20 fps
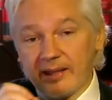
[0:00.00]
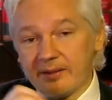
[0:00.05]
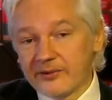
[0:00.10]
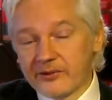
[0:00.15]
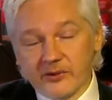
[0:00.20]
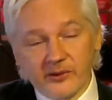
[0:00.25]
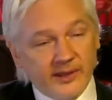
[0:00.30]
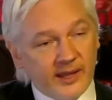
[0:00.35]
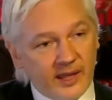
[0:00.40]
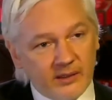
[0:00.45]

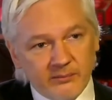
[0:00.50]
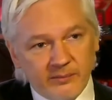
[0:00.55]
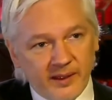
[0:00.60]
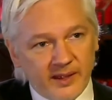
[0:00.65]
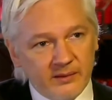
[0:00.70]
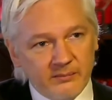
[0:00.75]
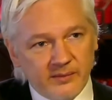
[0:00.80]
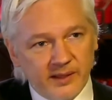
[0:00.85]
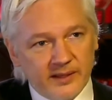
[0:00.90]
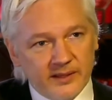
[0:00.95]
and her
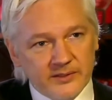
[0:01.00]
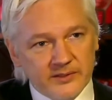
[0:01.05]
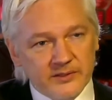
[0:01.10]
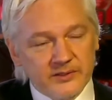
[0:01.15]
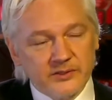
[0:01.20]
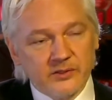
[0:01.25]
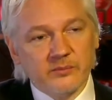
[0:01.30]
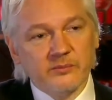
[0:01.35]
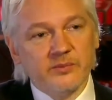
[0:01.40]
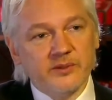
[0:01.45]
campaign
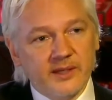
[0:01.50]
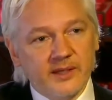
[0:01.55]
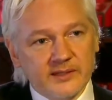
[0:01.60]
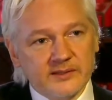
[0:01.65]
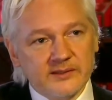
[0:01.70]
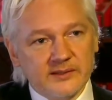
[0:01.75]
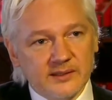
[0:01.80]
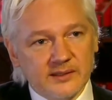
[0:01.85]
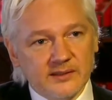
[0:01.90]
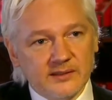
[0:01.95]
manager, John
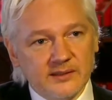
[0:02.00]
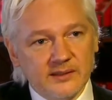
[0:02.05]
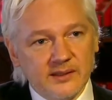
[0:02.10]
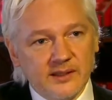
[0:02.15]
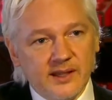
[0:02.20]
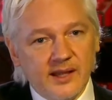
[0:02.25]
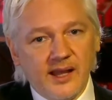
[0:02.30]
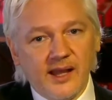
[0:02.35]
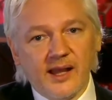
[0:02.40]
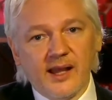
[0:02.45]
Podesta,
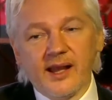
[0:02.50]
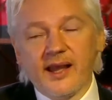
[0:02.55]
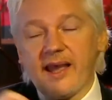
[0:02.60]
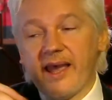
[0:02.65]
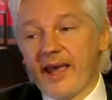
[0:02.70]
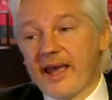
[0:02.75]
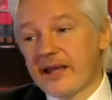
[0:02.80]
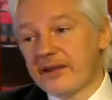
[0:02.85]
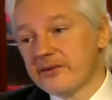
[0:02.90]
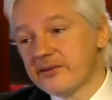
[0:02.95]

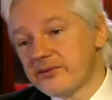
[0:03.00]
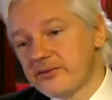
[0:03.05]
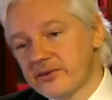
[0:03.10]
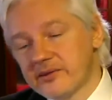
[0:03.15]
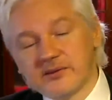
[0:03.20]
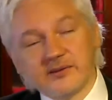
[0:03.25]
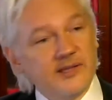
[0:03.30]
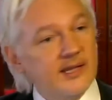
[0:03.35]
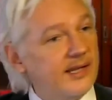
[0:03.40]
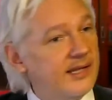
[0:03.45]
and
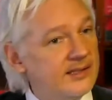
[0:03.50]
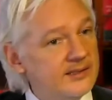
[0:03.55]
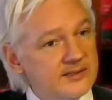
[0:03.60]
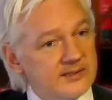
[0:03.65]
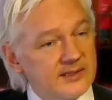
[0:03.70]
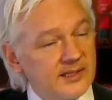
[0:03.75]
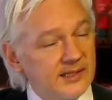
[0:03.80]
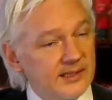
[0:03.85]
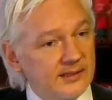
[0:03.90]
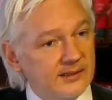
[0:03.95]
the
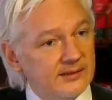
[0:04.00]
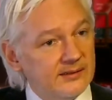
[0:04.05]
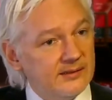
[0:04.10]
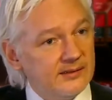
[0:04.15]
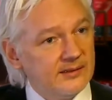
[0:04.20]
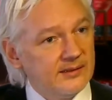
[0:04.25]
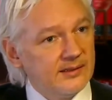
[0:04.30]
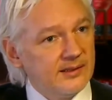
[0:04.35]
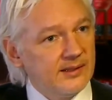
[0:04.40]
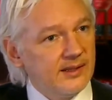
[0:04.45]
DNC
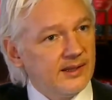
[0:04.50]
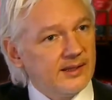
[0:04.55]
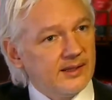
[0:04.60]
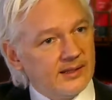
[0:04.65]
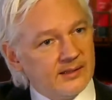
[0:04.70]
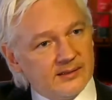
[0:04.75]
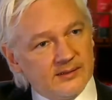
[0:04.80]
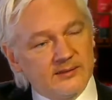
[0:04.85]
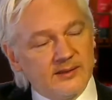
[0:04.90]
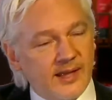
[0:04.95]

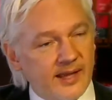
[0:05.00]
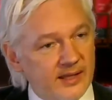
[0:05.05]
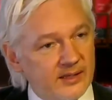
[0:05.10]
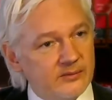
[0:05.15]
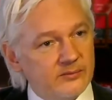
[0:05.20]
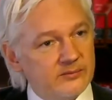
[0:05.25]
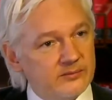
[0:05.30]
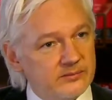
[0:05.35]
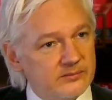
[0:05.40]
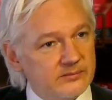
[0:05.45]

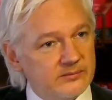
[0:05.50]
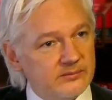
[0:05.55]
head,